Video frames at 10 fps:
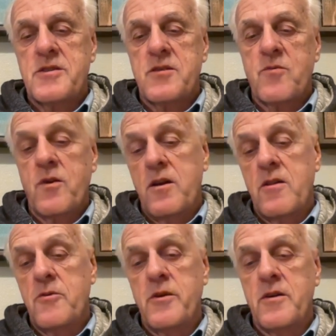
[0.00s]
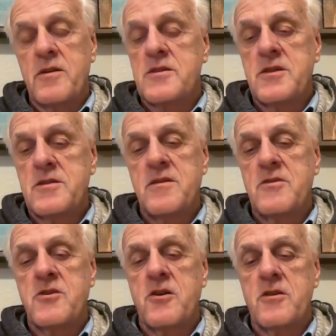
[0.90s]
and including, because this
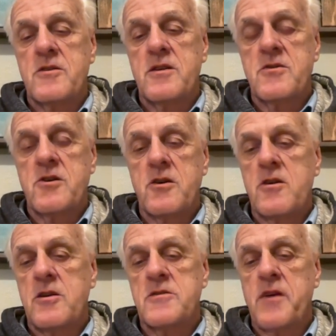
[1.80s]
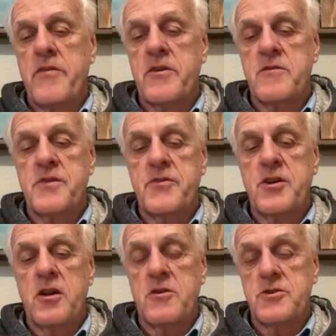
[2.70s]
card costs
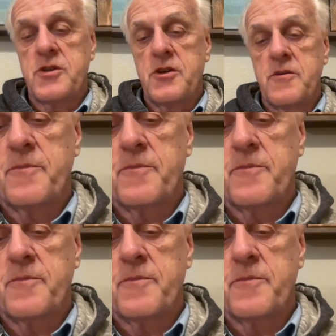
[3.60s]
$550 a year.